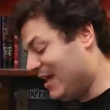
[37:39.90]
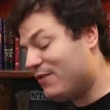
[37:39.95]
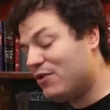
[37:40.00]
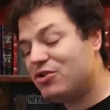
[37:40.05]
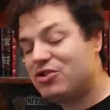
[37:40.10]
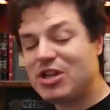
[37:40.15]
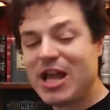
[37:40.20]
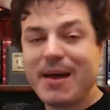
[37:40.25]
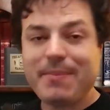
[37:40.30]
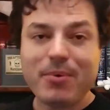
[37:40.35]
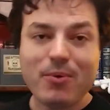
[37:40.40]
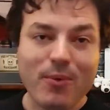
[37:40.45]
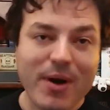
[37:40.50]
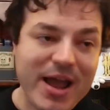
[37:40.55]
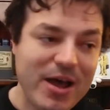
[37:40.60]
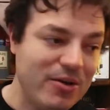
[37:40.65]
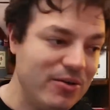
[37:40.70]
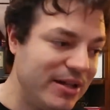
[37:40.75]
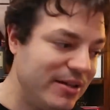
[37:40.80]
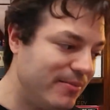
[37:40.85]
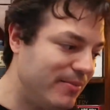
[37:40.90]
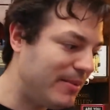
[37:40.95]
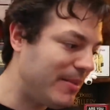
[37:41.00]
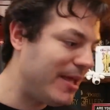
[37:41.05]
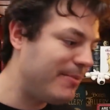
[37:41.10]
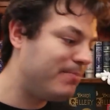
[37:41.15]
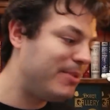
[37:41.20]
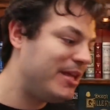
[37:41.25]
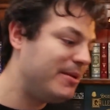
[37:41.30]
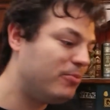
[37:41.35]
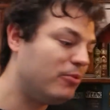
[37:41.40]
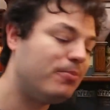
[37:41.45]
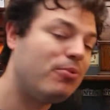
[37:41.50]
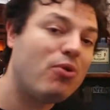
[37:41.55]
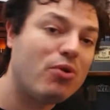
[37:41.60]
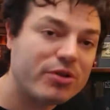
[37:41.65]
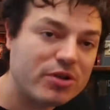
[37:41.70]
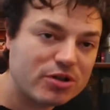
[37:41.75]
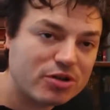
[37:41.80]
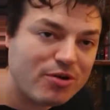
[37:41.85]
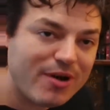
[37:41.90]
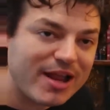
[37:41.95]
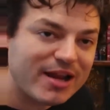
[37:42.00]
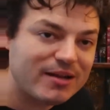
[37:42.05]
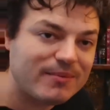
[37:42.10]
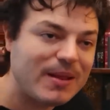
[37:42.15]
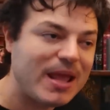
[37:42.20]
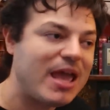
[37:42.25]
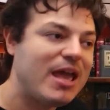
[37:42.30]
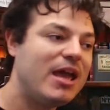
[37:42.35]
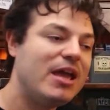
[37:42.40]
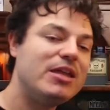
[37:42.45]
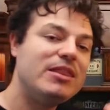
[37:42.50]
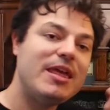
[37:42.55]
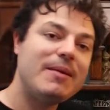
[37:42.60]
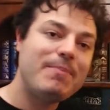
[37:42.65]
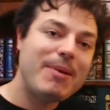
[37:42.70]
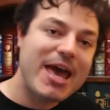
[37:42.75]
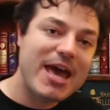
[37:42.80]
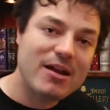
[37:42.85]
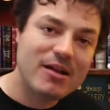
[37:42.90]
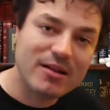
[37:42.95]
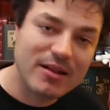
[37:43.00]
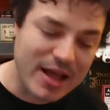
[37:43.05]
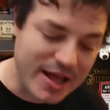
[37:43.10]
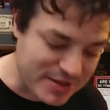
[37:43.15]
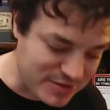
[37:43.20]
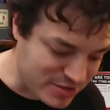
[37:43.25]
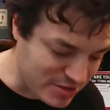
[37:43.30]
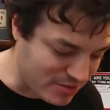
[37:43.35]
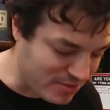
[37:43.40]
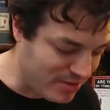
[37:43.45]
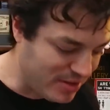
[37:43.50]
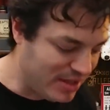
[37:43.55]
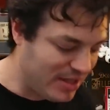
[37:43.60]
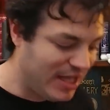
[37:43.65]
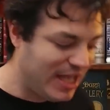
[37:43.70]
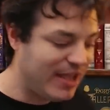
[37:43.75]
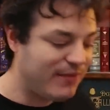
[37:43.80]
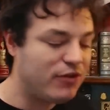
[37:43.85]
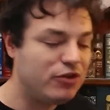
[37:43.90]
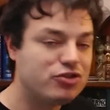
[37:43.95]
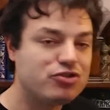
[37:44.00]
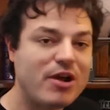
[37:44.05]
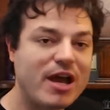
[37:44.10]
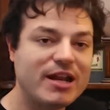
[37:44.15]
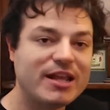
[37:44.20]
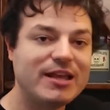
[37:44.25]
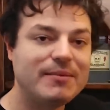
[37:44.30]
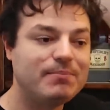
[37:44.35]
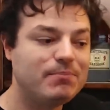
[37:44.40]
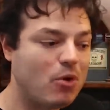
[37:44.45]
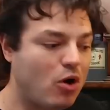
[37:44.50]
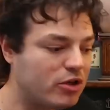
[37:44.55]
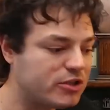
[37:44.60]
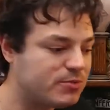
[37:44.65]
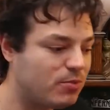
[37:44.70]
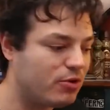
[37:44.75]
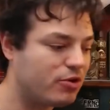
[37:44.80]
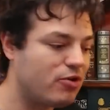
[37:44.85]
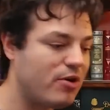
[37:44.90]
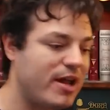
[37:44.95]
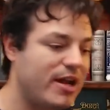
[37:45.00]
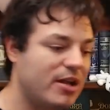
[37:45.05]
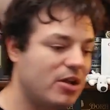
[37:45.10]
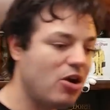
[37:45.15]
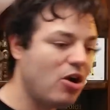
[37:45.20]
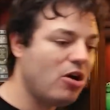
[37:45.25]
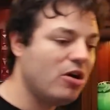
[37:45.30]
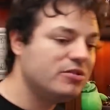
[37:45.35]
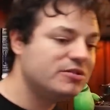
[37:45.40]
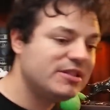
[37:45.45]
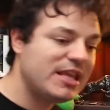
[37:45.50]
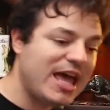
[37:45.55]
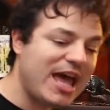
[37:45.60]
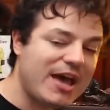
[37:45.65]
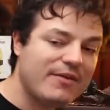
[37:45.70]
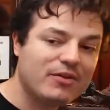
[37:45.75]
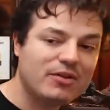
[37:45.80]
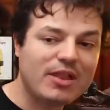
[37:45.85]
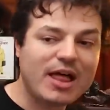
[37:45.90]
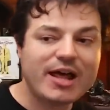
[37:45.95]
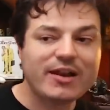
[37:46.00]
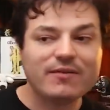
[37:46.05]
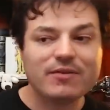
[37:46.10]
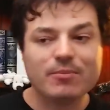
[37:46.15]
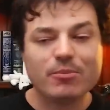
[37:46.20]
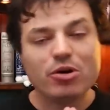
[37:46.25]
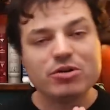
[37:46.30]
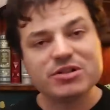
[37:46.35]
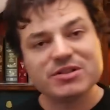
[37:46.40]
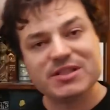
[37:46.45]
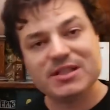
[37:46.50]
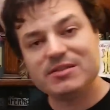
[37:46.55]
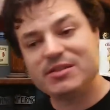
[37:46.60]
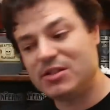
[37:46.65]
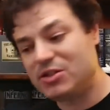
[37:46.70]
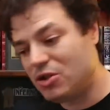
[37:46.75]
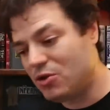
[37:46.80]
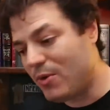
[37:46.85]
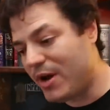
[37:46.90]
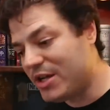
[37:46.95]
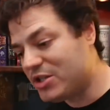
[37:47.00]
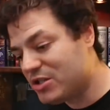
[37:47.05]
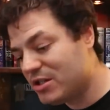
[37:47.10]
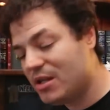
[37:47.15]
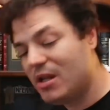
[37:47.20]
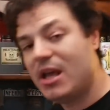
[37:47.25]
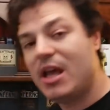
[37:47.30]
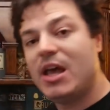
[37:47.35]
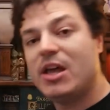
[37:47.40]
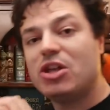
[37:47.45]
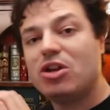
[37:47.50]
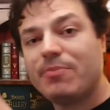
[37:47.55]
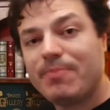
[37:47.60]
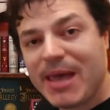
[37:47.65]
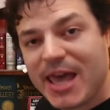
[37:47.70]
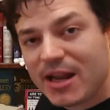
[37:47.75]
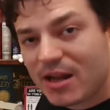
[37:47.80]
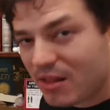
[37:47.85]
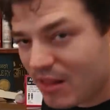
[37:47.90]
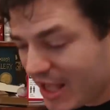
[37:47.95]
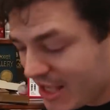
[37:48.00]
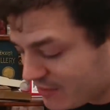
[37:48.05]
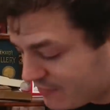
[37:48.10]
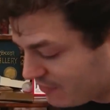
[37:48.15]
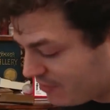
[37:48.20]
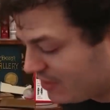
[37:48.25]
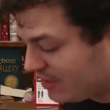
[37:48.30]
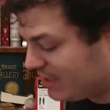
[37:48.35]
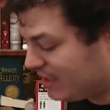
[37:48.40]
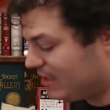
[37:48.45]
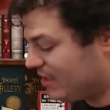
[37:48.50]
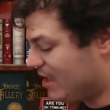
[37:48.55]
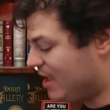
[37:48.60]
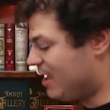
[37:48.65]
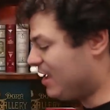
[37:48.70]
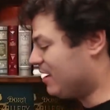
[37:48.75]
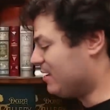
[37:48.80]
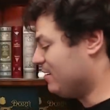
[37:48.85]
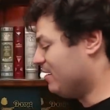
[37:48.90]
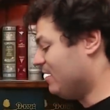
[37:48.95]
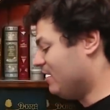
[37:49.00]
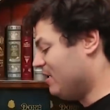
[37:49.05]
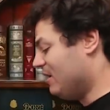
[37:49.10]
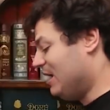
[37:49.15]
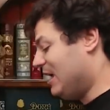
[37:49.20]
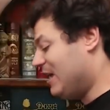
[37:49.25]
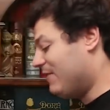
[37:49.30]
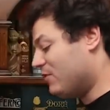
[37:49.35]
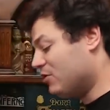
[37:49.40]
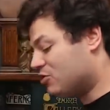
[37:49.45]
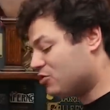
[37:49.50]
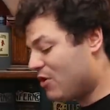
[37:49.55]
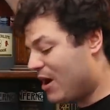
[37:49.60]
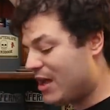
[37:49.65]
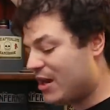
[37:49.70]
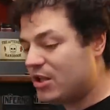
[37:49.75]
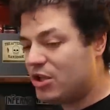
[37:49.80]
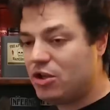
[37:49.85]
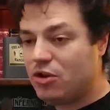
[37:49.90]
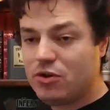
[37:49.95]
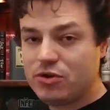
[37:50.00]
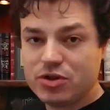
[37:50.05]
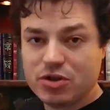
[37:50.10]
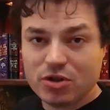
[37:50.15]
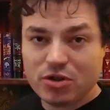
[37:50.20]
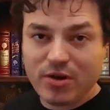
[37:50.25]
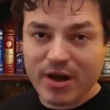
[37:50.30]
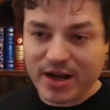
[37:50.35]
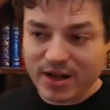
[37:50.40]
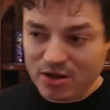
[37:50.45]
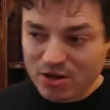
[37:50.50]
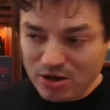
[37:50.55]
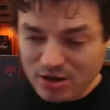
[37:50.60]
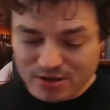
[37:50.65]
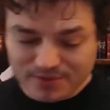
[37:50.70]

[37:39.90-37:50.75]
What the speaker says: If you shop around and people pull your credit, they penalize you. If you try to get multiple credit cards to have a lot of emergency situation, you're penalized for thinking ahead. If you try to use your credit